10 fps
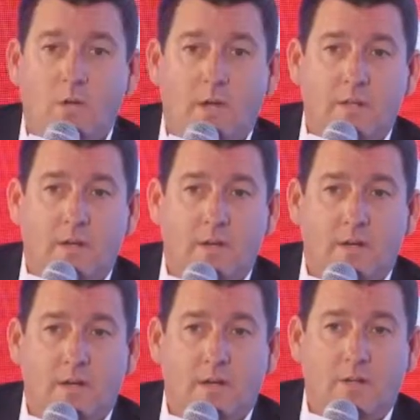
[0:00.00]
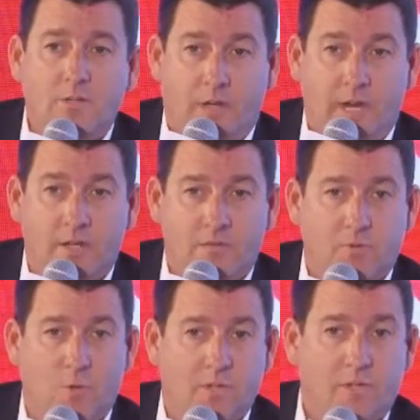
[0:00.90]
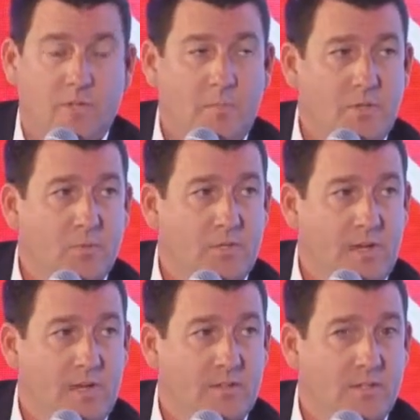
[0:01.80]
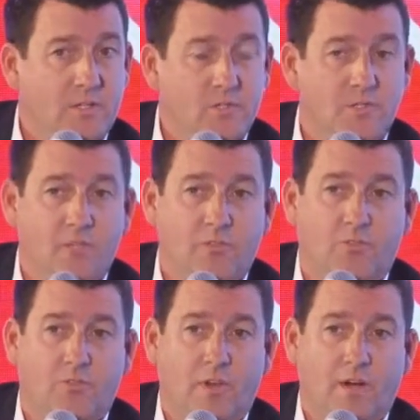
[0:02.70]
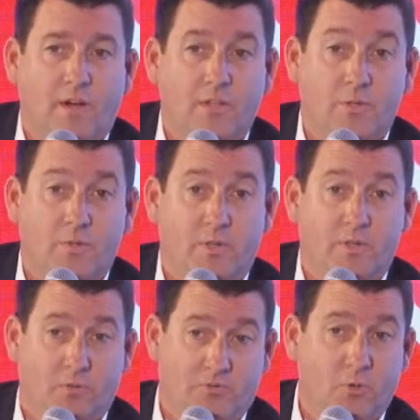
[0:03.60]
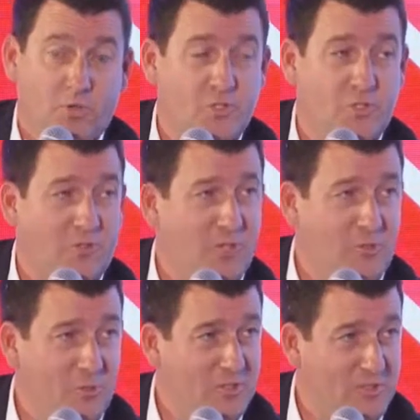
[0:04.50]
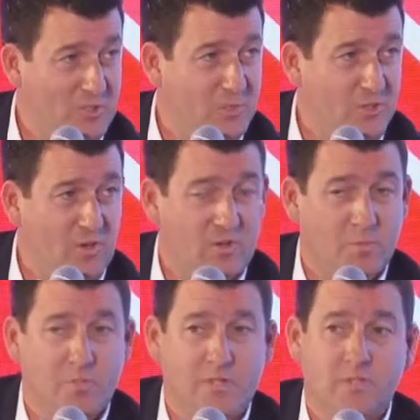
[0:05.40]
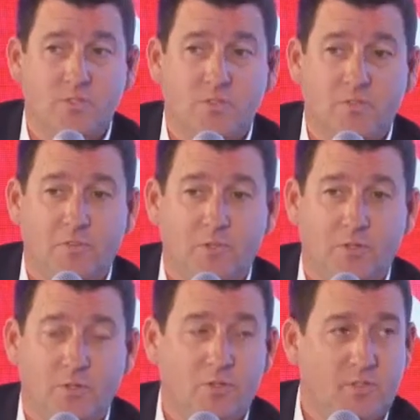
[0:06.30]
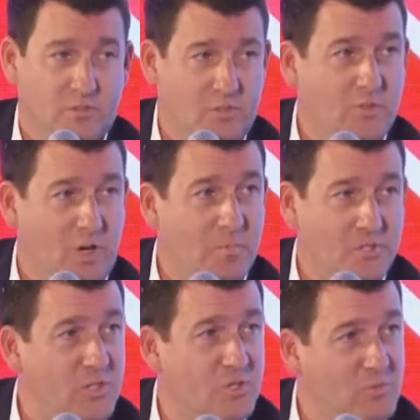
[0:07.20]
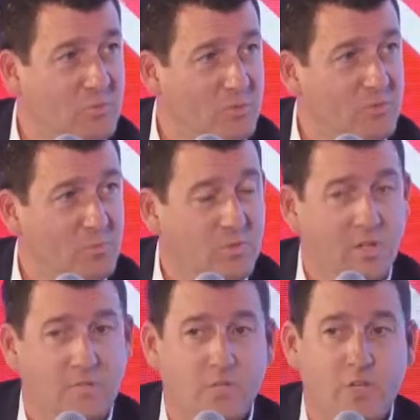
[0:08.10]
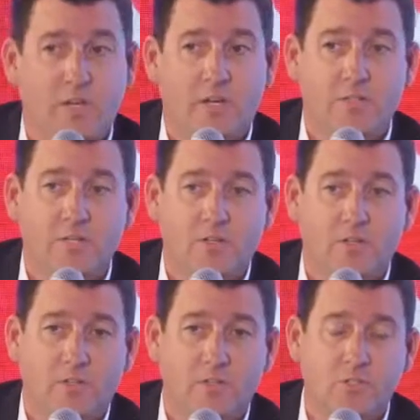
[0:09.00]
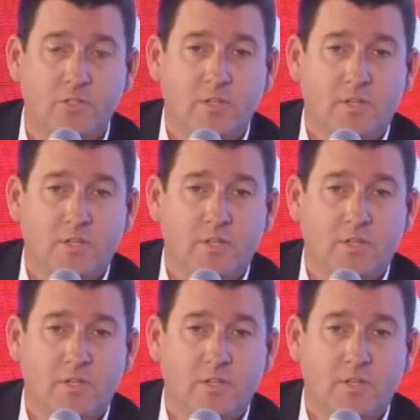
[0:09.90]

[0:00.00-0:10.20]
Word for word: I, I uh, you can't avoid it. I mean, the reality is it's, uh, and you're, you're foolish to think you can disregard it because if you do, your, your competition will, will leverage AI technology.